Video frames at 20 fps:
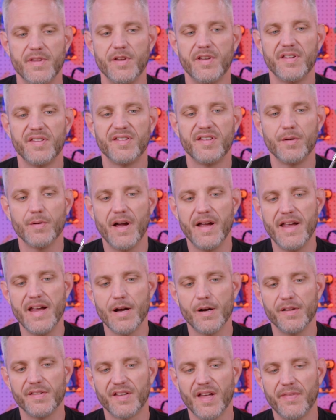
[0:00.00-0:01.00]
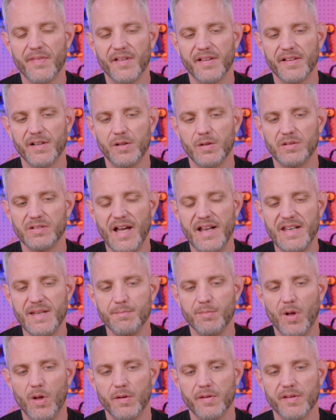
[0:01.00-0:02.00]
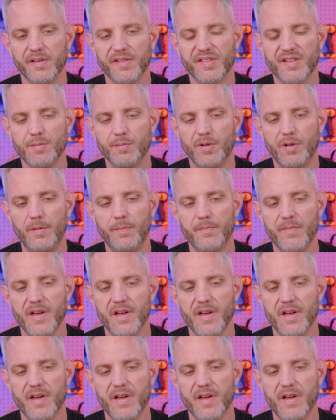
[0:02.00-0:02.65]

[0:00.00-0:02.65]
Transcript: you can see right here it's got the little lightning bolt symbol.